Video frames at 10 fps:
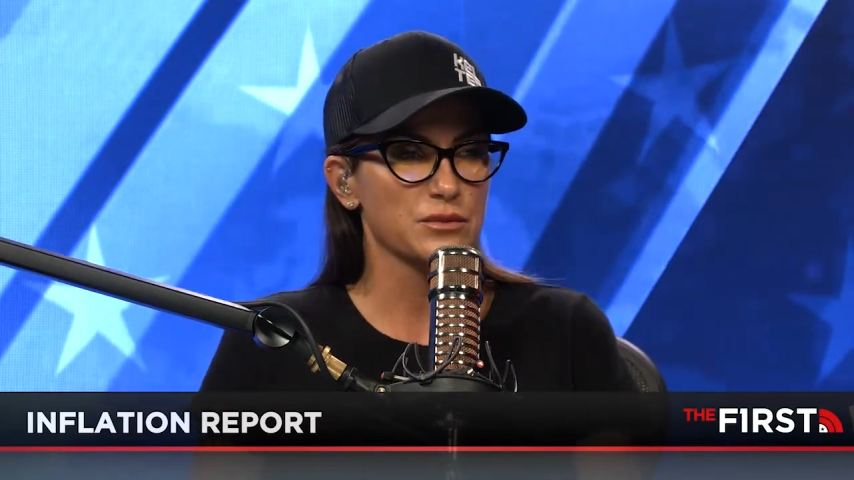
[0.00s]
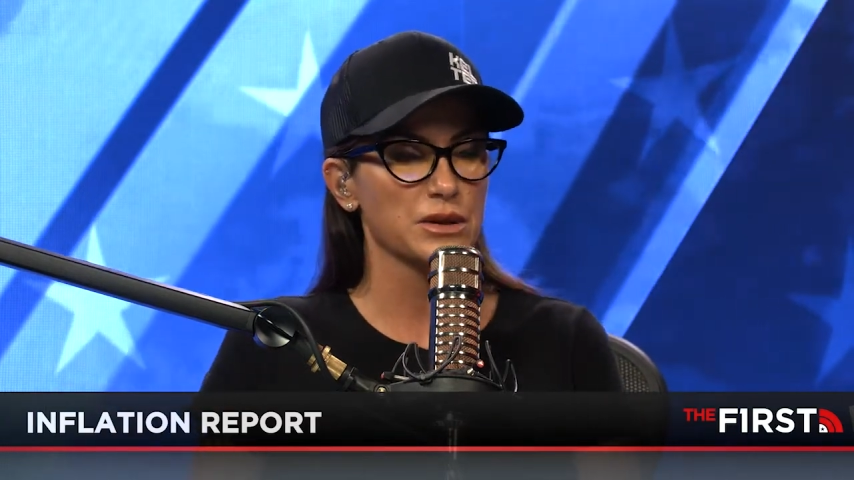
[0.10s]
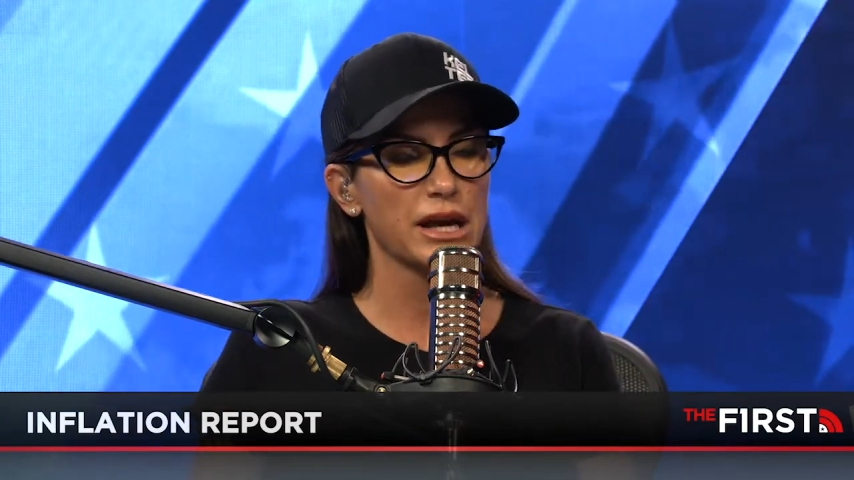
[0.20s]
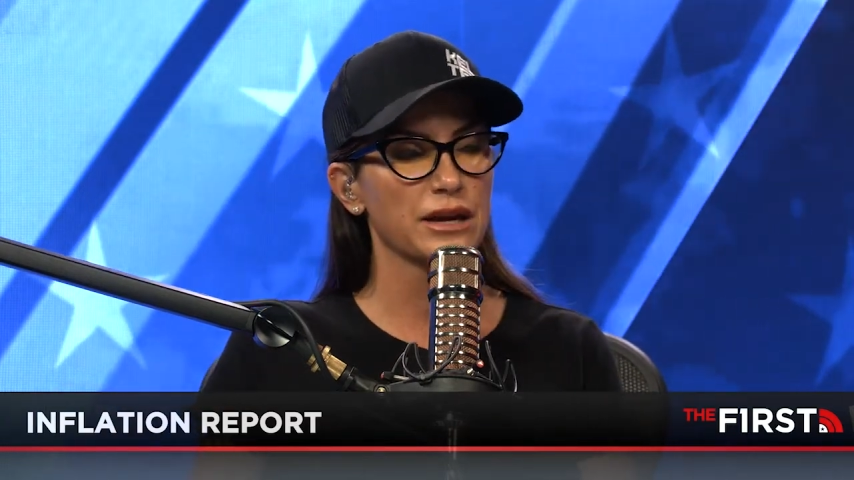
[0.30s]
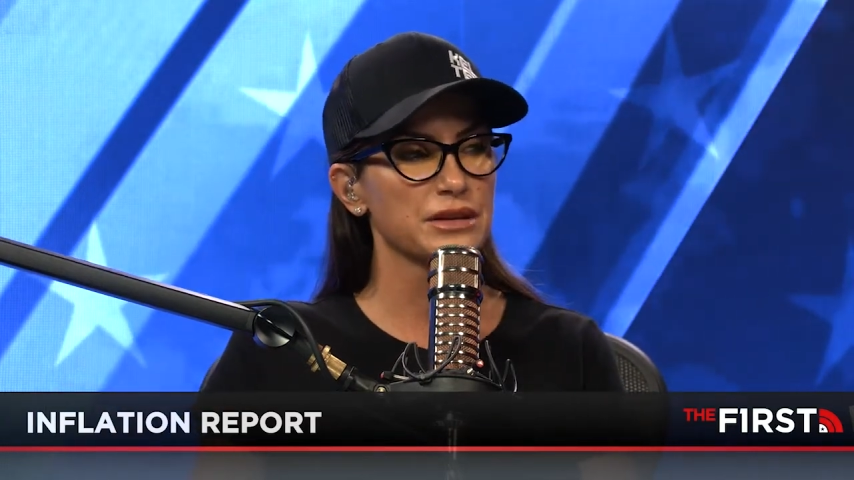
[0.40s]

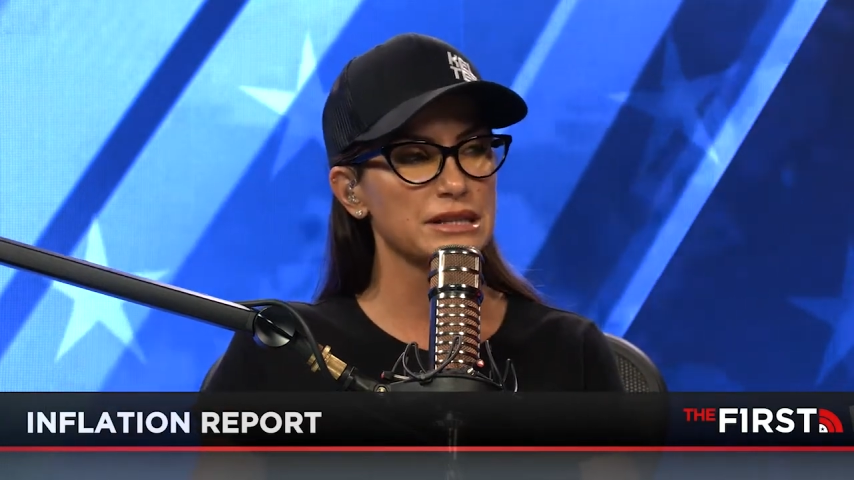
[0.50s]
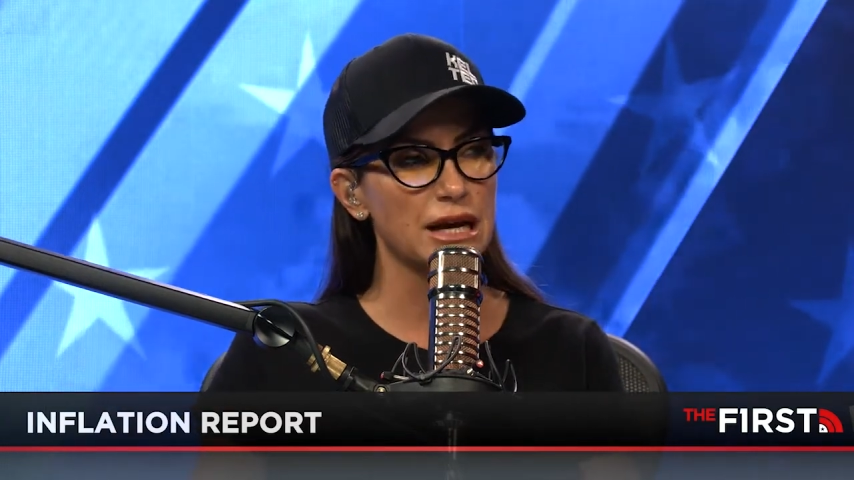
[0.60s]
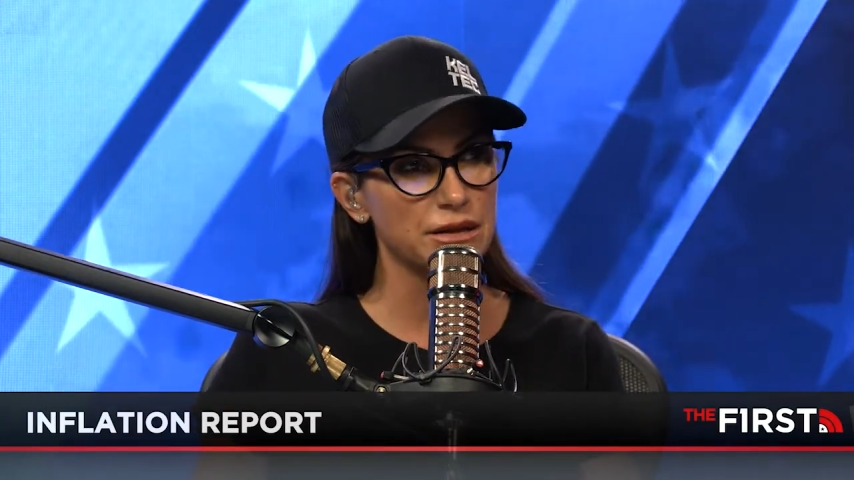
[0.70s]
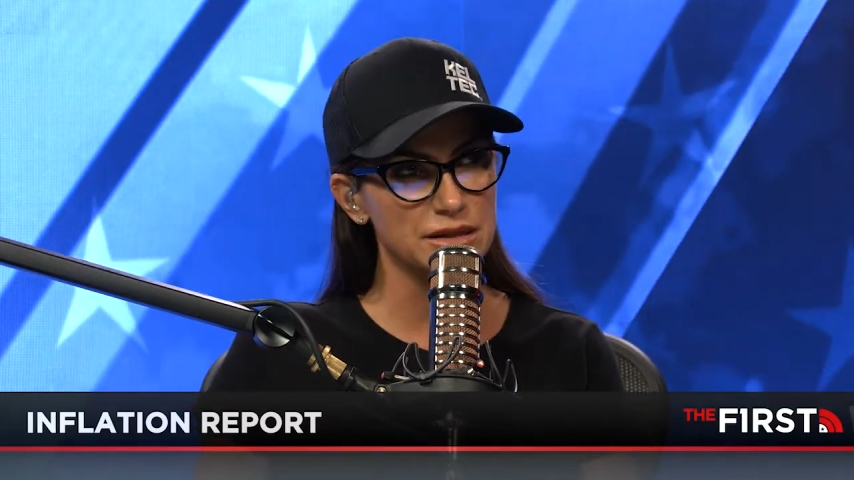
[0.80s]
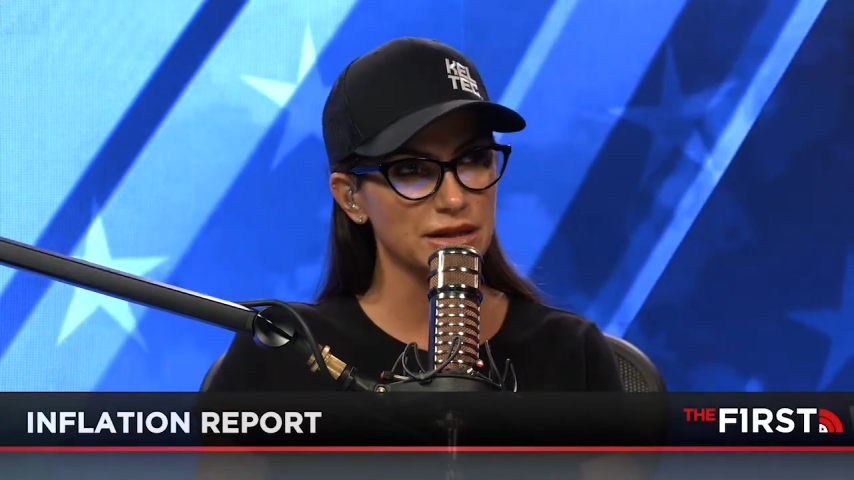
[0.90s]
rely on the
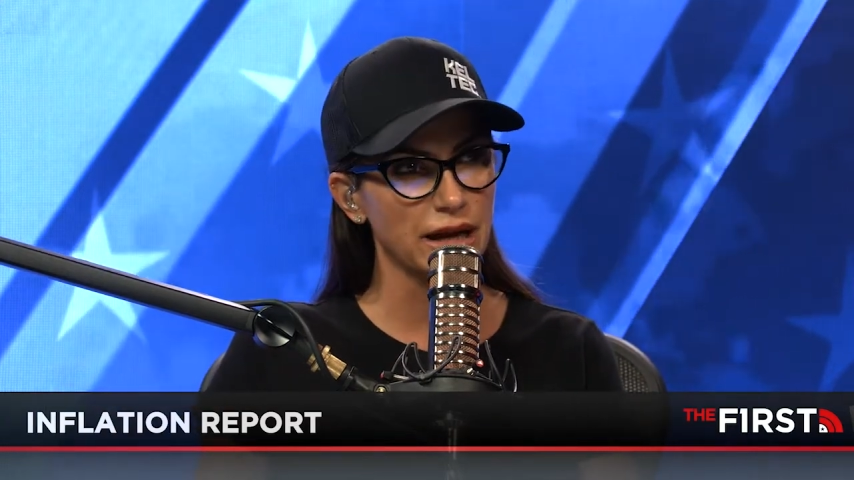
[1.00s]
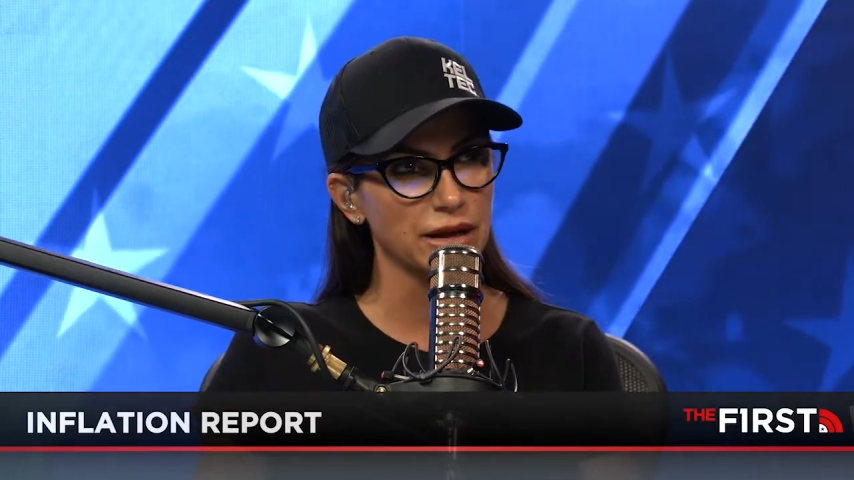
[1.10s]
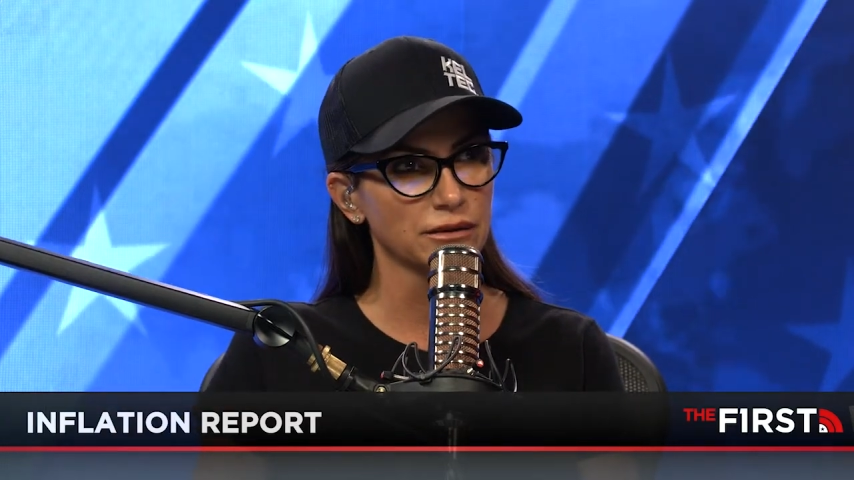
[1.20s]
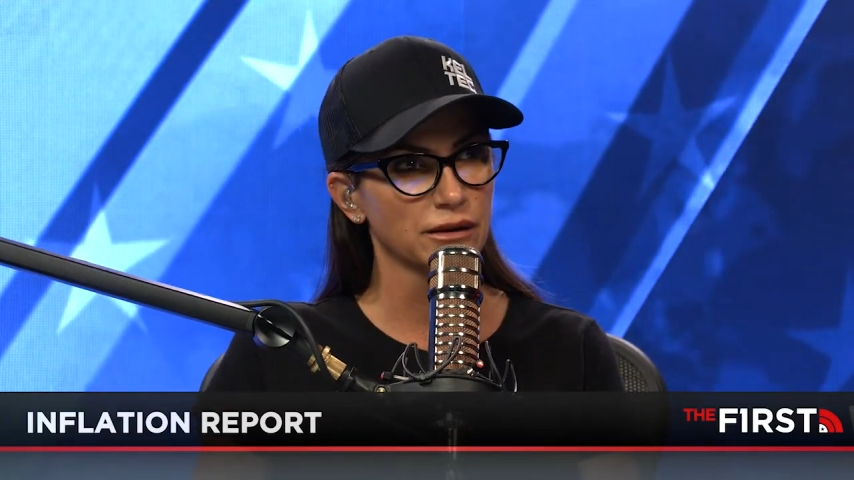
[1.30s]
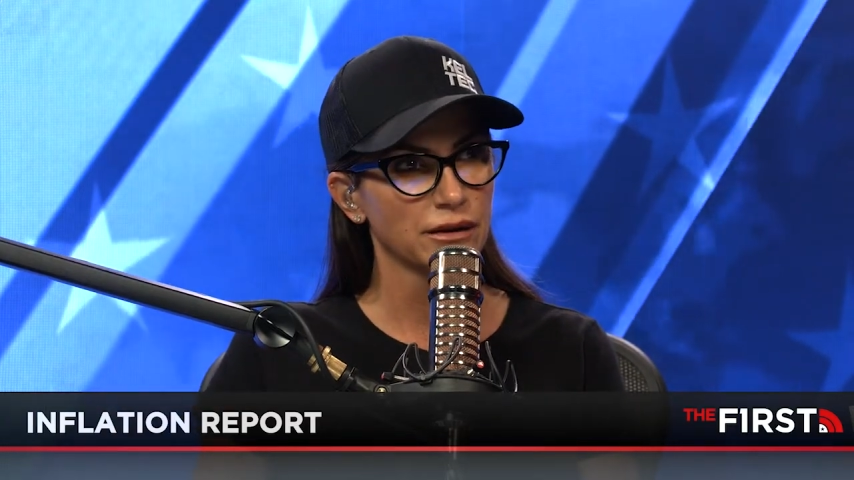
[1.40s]
Saudis again.